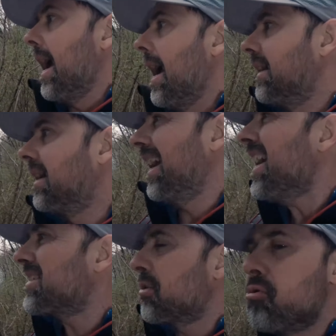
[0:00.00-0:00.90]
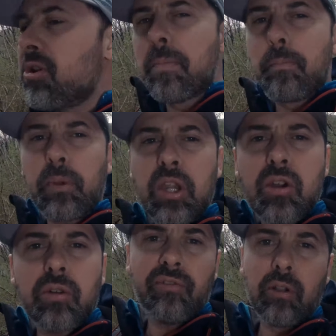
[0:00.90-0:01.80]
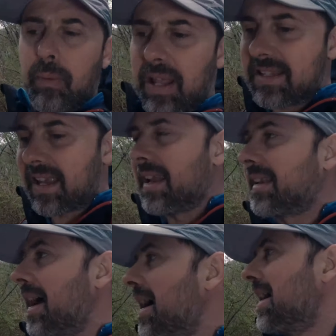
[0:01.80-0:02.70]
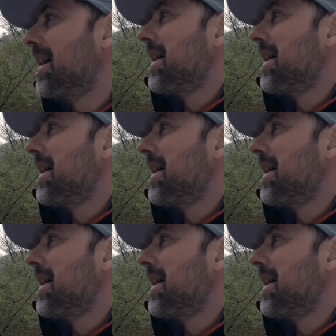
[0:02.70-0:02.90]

and yeah, it's a really beautiful place and uh,